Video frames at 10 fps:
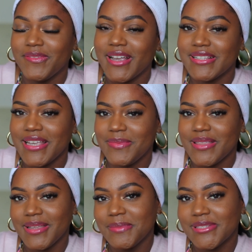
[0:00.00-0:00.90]
Don't forget to give me
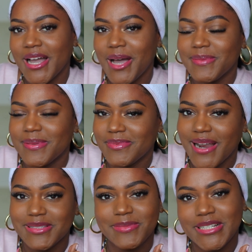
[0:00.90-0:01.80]
a thumbs up,
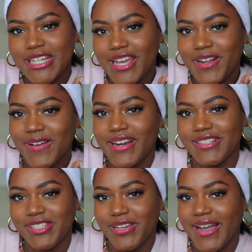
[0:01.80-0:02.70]
subscribe to my channel, and
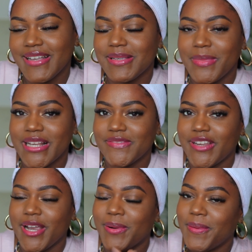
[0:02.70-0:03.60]
I'll see you guys in my next
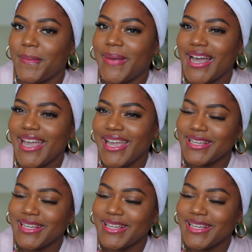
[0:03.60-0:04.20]
video. Bye!